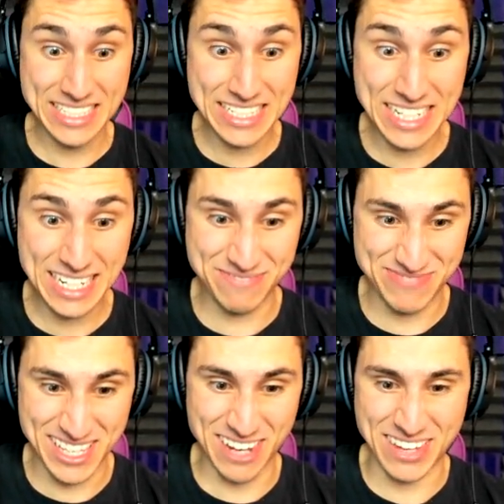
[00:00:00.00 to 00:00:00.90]
Uh,
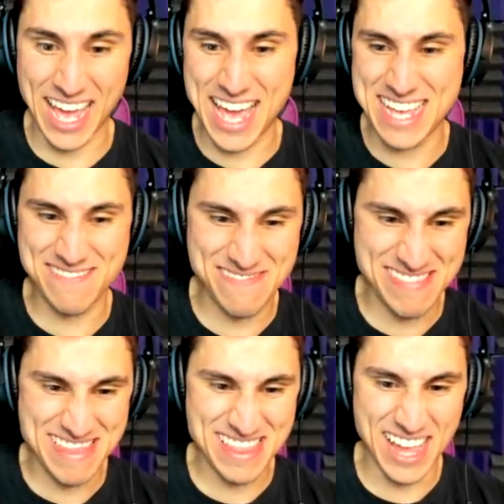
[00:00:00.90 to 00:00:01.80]
okay.
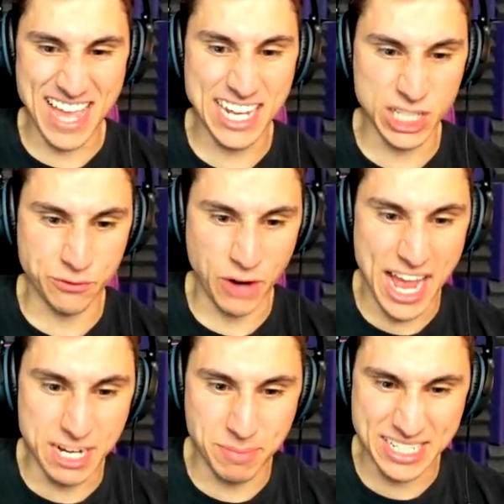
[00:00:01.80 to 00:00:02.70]
I hit his
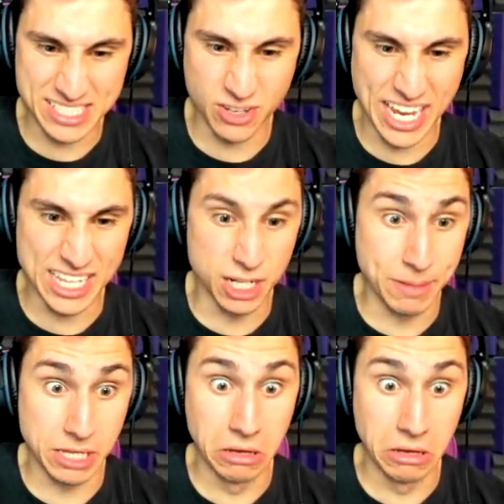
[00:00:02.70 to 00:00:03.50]
friend, but he still got a little bit.